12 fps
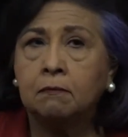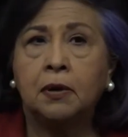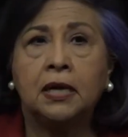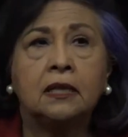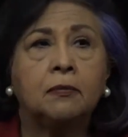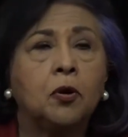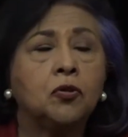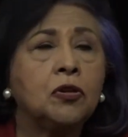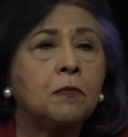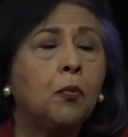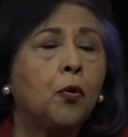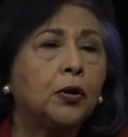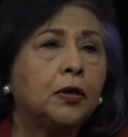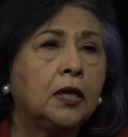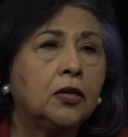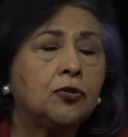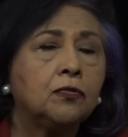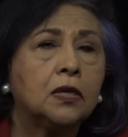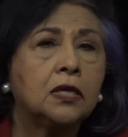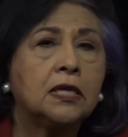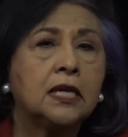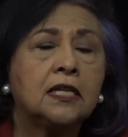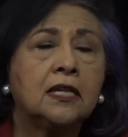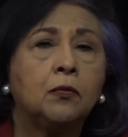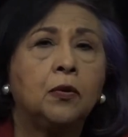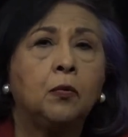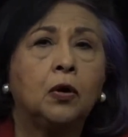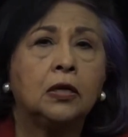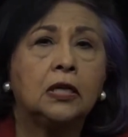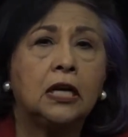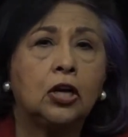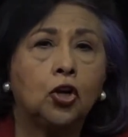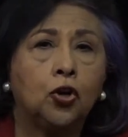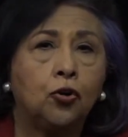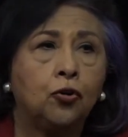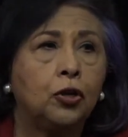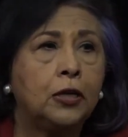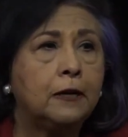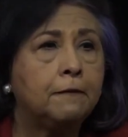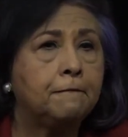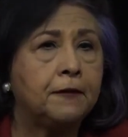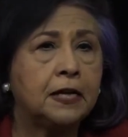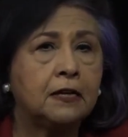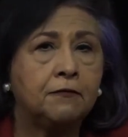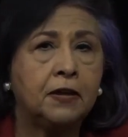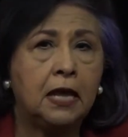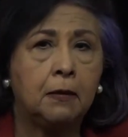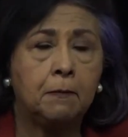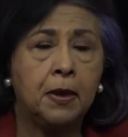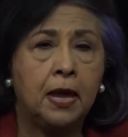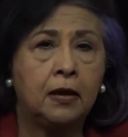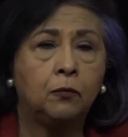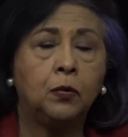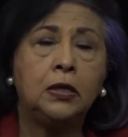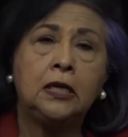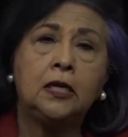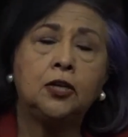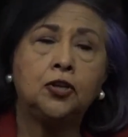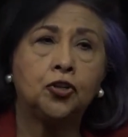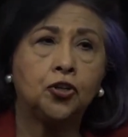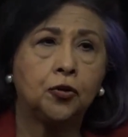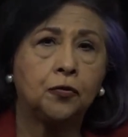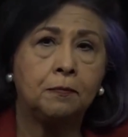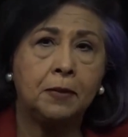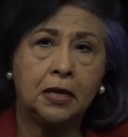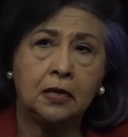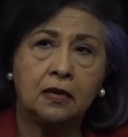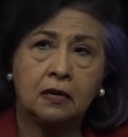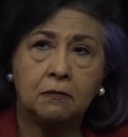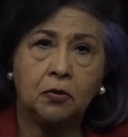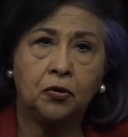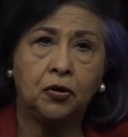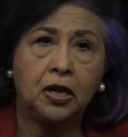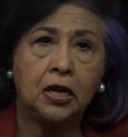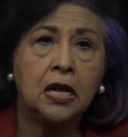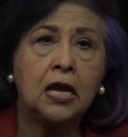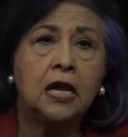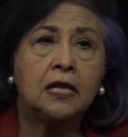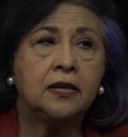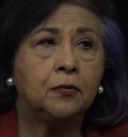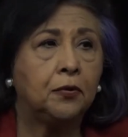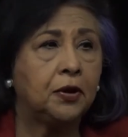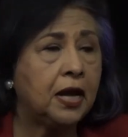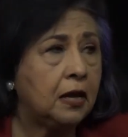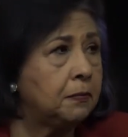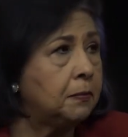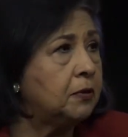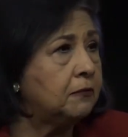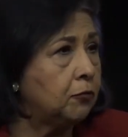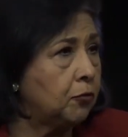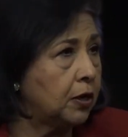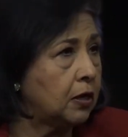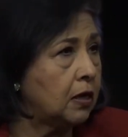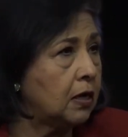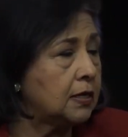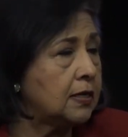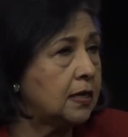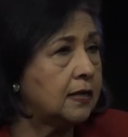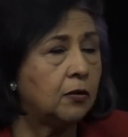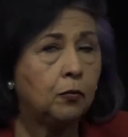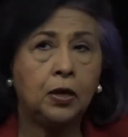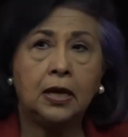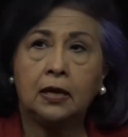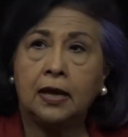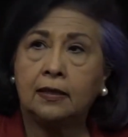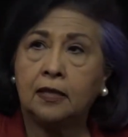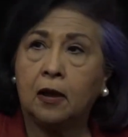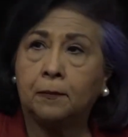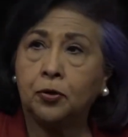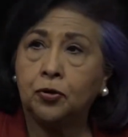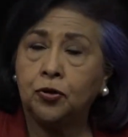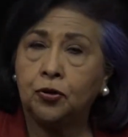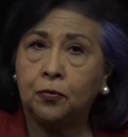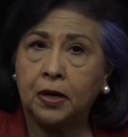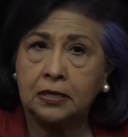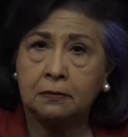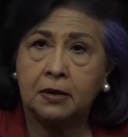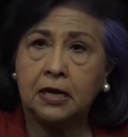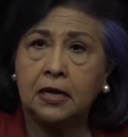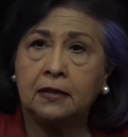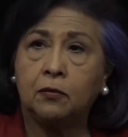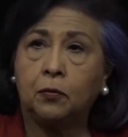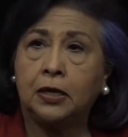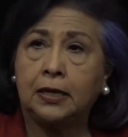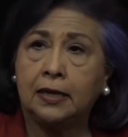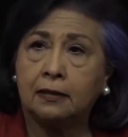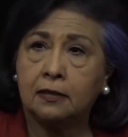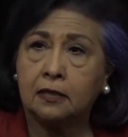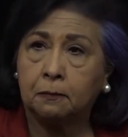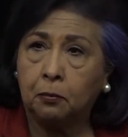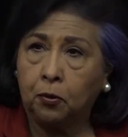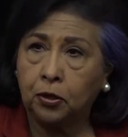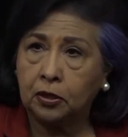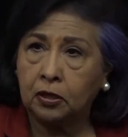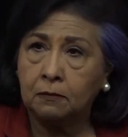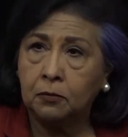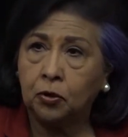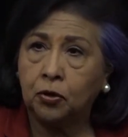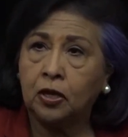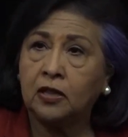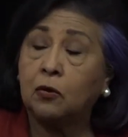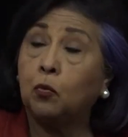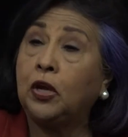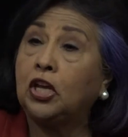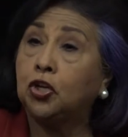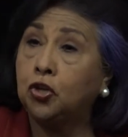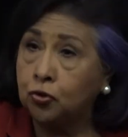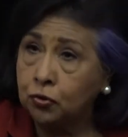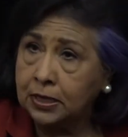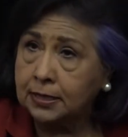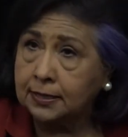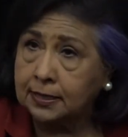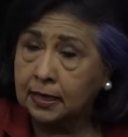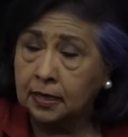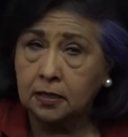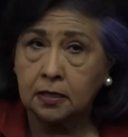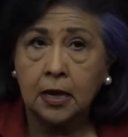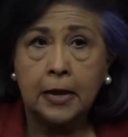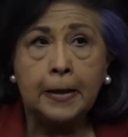But most important thing to us is that we wanted a good, effective campaign. We needed to show the men in the community that we were capable of organizing, that we had the opportunity to raise money, that we could get the support in the community, that we could do these things.